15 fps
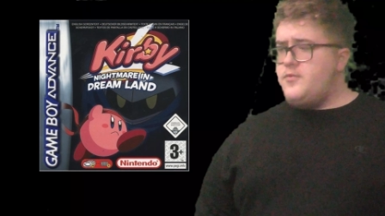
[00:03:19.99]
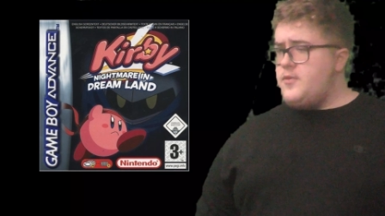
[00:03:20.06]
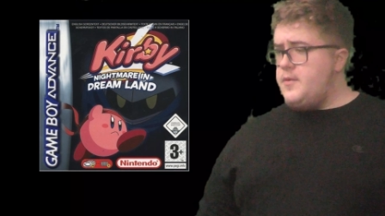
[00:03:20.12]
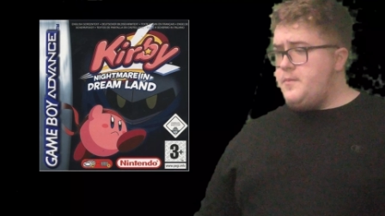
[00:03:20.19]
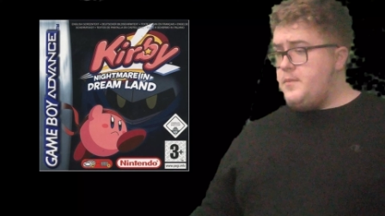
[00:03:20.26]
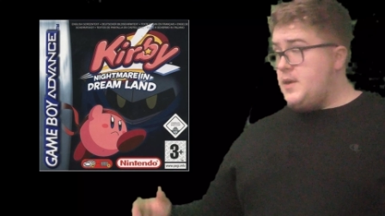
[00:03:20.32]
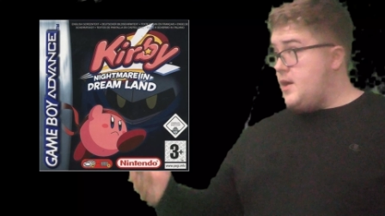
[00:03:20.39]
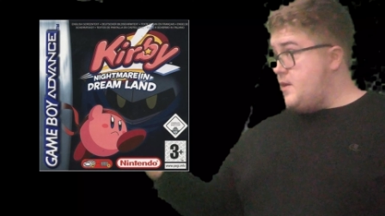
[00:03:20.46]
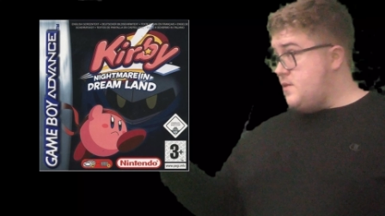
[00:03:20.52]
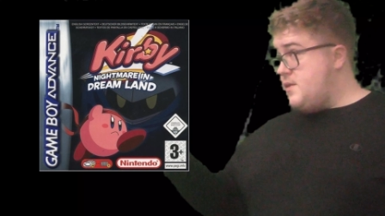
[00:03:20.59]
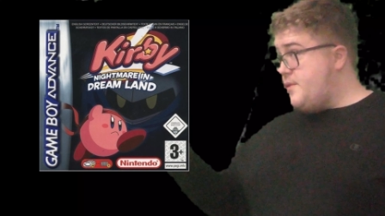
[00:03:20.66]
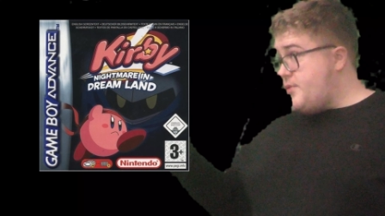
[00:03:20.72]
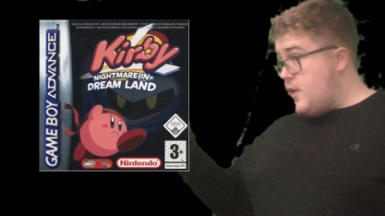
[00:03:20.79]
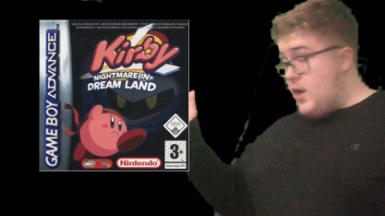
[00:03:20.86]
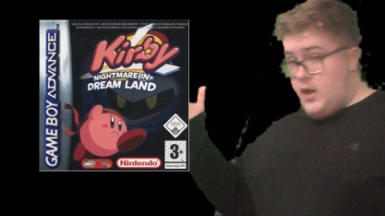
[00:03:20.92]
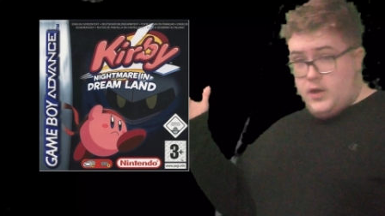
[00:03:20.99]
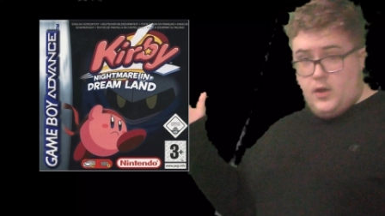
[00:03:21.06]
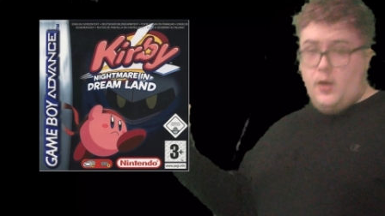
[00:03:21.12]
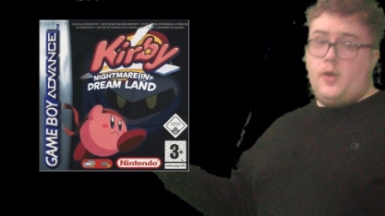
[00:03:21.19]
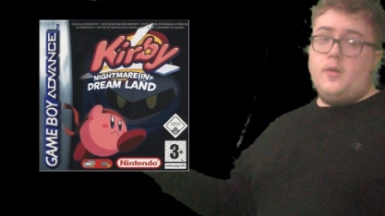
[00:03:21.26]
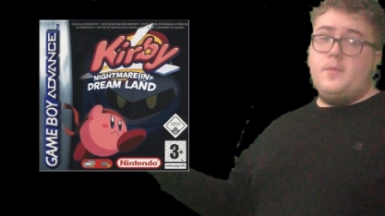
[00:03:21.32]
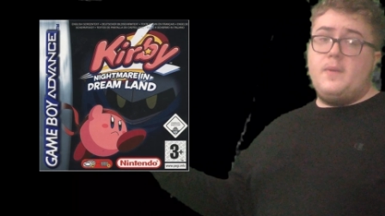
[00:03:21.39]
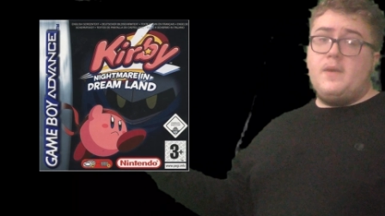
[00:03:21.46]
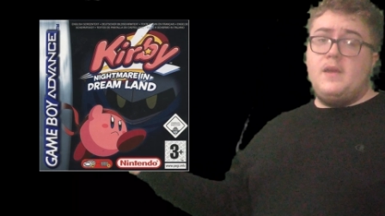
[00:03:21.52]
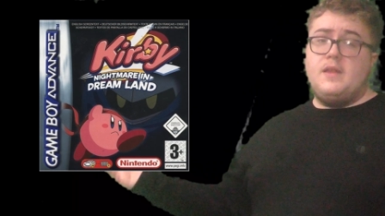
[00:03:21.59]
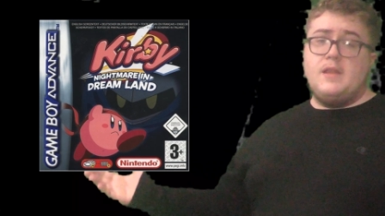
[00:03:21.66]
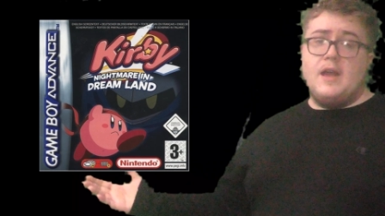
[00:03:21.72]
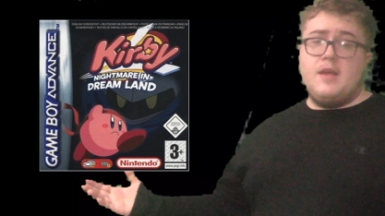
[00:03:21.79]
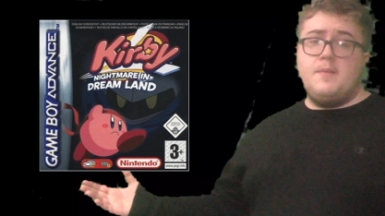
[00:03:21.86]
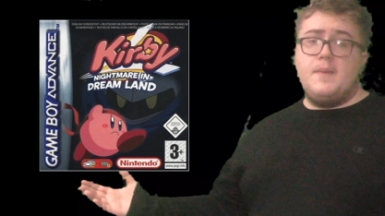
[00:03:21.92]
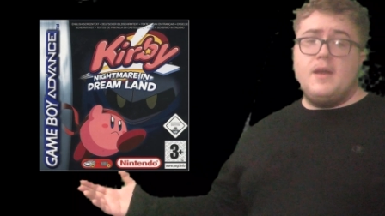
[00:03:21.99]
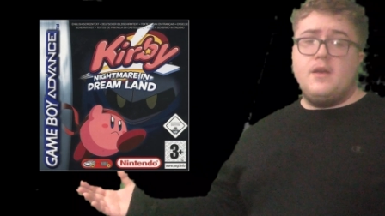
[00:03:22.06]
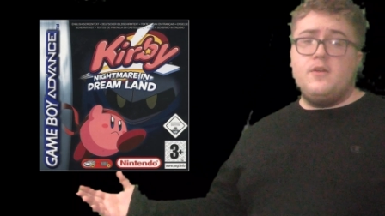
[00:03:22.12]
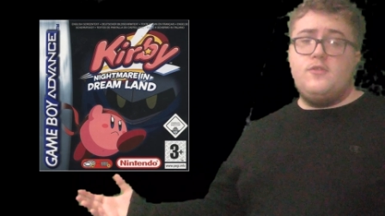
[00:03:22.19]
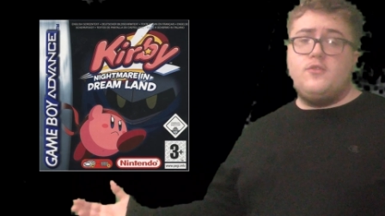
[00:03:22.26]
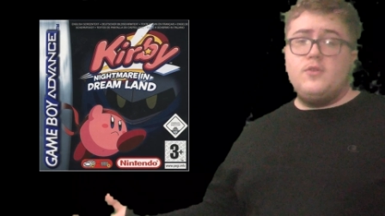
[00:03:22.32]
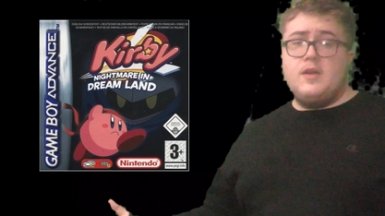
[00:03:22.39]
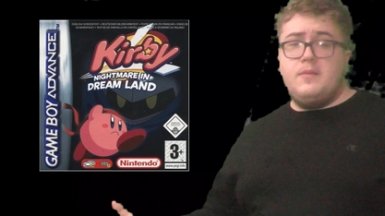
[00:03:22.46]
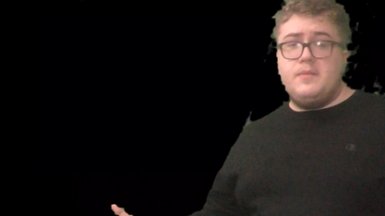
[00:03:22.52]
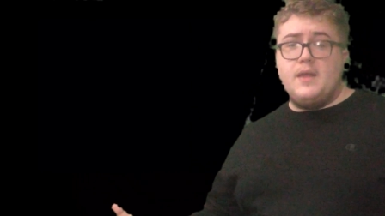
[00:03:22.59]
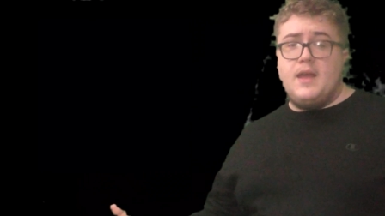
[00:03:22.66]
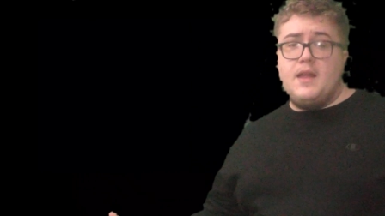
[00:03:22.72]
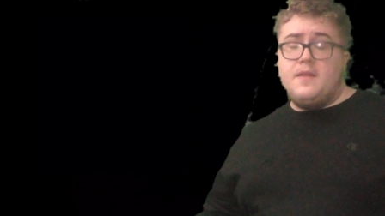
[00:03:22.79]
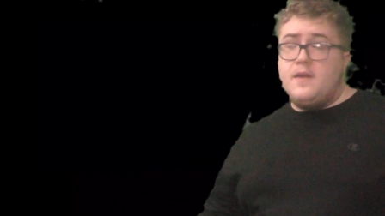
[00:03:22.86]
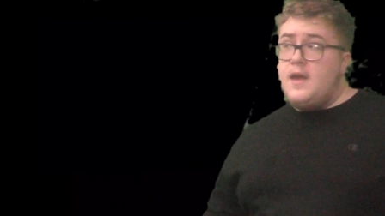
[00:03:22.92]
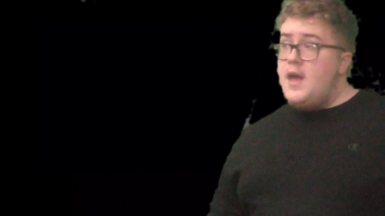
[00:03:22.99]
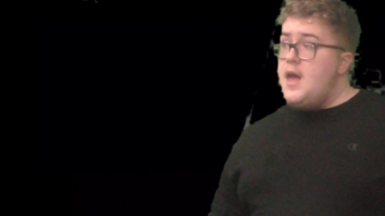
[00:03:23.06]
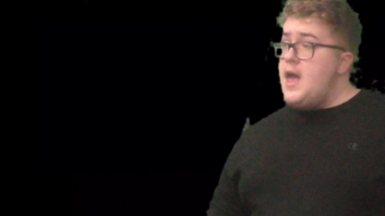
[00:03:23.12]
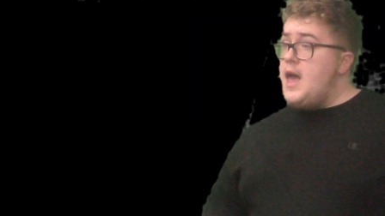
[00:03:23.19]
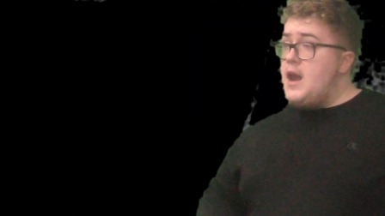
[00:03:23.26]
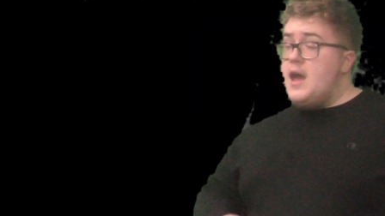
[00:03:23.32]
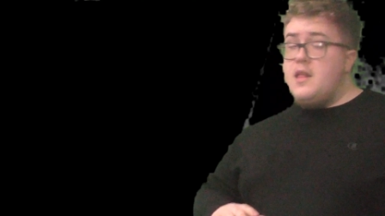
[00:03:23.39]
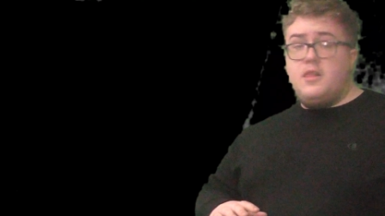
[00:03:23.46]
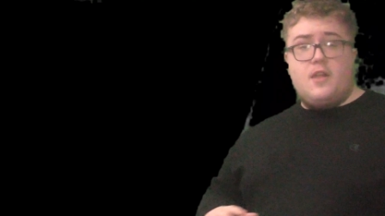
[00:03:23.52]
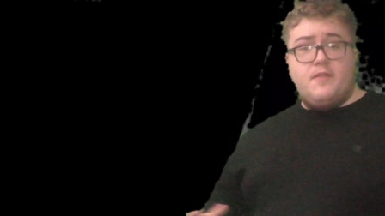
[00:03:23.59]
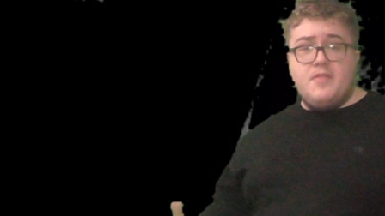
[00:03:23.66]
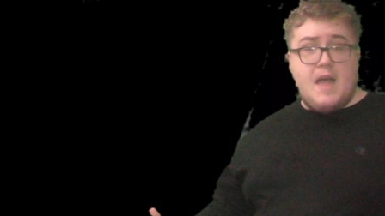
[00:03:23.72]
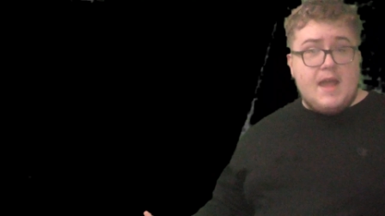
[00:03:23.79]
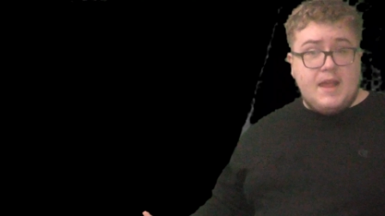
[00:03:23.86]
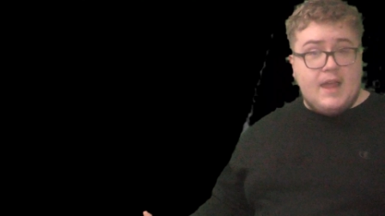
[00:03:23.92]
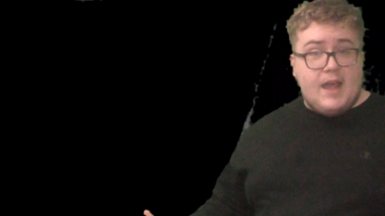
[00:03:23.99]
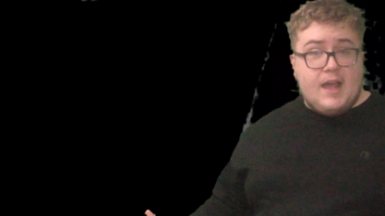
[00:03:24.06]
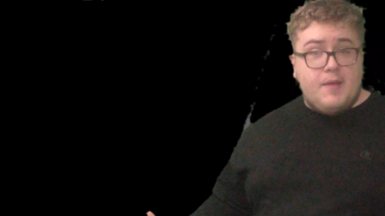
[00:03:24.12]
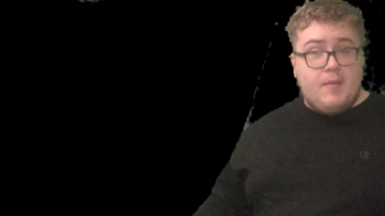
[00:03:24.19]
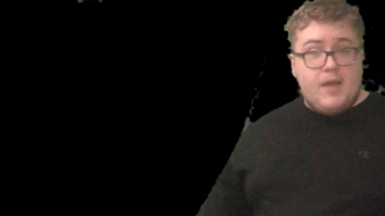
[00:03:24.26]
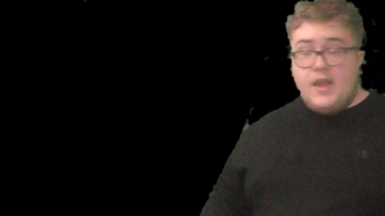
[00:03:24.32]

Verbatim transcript: because of Kirby Nightmare in Dreamland, and I love that game.